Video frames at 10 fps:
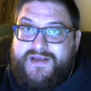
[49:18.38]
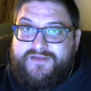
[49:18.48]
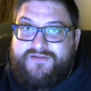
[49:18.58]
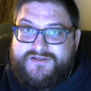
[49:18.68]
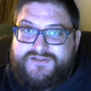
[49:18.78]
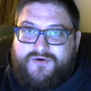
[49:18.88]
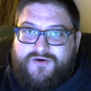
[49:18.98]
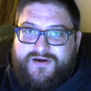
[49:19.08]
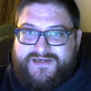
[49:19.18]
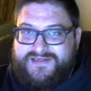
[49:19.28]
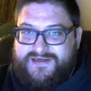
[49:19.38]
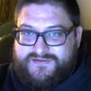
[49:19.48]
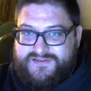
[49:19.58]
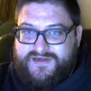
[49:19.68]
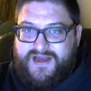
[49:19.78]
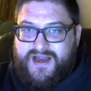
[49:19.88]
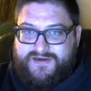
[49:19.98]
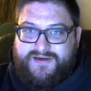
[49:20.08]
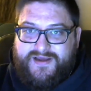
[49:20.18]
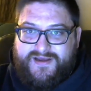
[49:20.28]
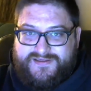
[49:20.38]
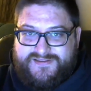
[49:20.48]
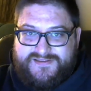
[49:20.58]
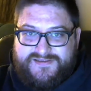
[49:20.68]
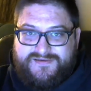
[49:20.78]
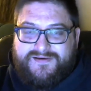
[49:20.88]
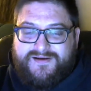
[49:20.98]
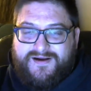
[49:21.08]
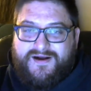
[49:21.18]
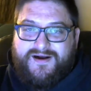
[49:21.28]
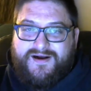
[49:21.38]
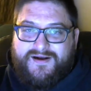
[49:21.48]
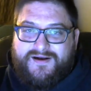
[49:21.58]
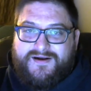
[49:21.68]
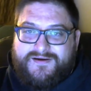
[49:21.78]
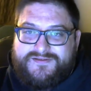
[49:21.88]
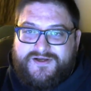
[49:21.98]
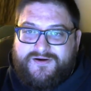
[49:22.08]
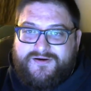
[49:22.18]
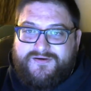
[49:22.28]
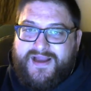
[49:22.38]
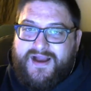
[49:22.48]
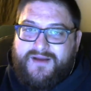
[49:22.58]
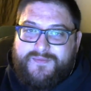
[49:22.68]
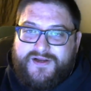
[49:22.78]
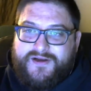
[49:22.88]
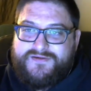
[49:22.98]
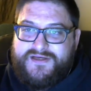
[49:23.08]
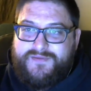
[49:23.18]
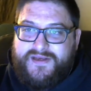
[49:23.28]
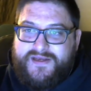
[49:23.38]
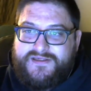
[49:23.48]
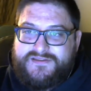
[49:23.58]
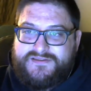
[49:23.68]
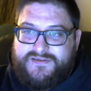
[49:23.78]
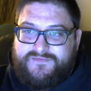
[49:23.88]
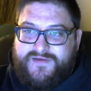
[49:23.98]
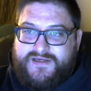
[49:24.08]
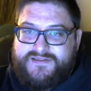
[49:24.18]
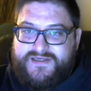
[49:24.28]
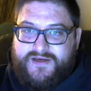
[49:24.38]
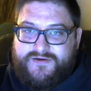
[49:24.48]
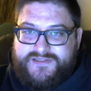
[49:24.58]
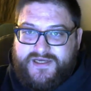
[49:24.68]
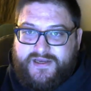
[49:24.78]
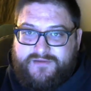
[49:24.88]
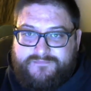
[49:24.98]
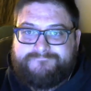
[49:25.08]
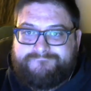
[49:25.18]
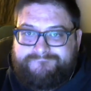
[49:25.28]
I mean, the story sounds not nice. So, yeah, I'm going to go Tim Means via TKO second.